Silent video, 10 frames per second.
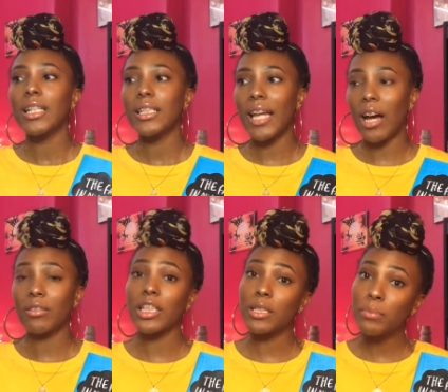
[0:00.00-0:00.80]
Now,
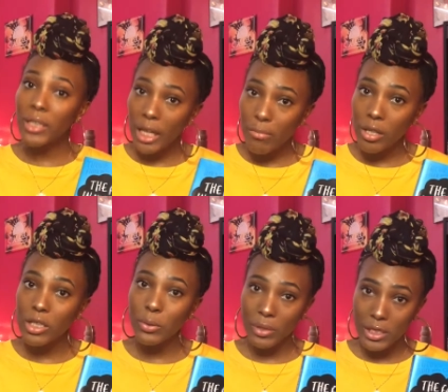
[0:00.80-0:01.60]
this book came out
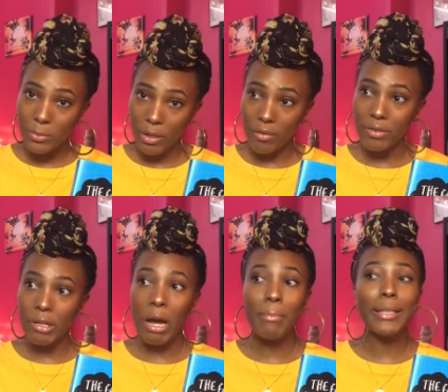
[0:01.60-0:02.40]
in 2012, so
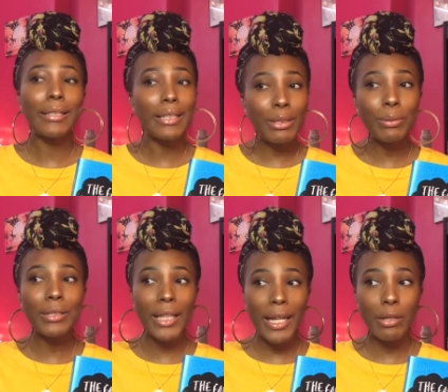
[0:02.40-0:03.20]
I'm a
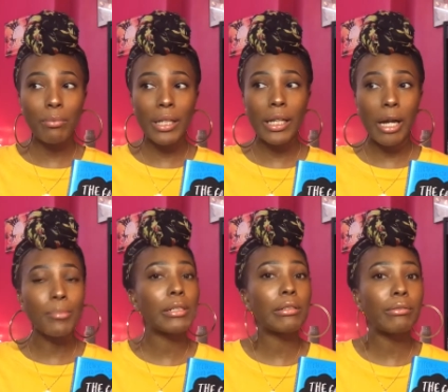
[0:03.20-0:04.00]
little late when it
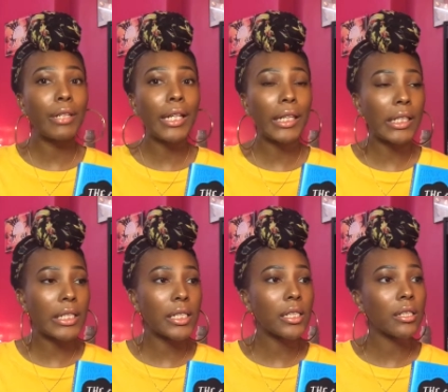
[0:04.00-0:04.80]
comes to reading
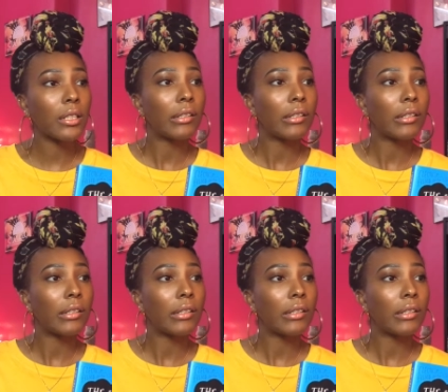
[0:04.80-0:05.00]
this.